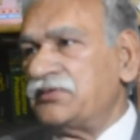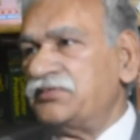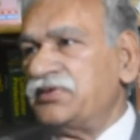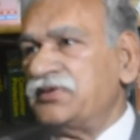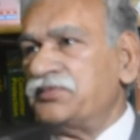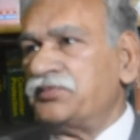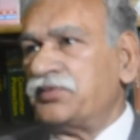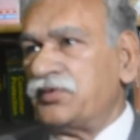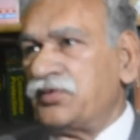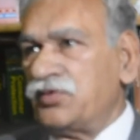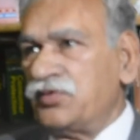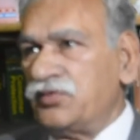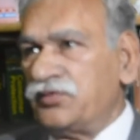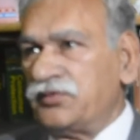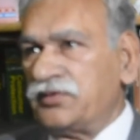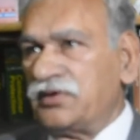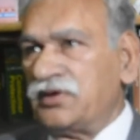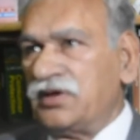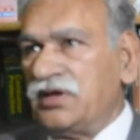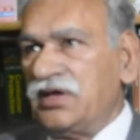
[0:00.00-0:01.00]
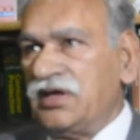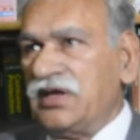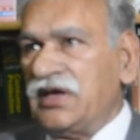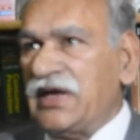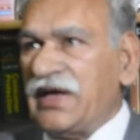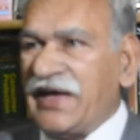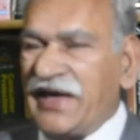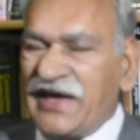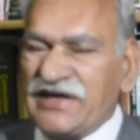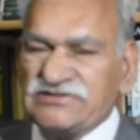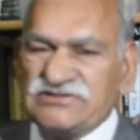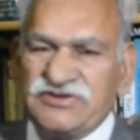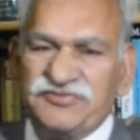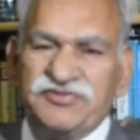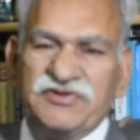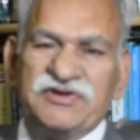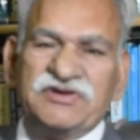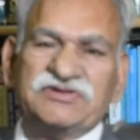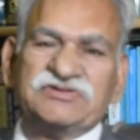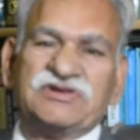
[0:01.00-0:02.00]
be proved as if
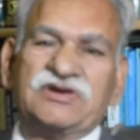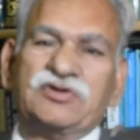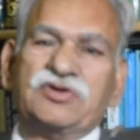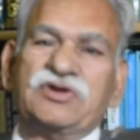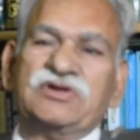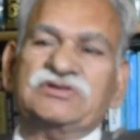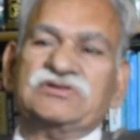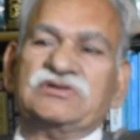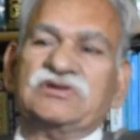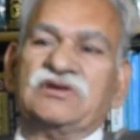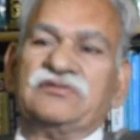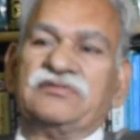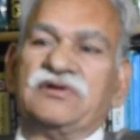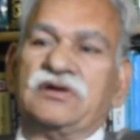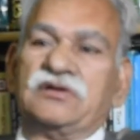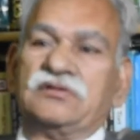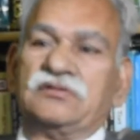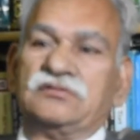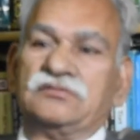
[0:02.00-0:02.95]
it is an original one.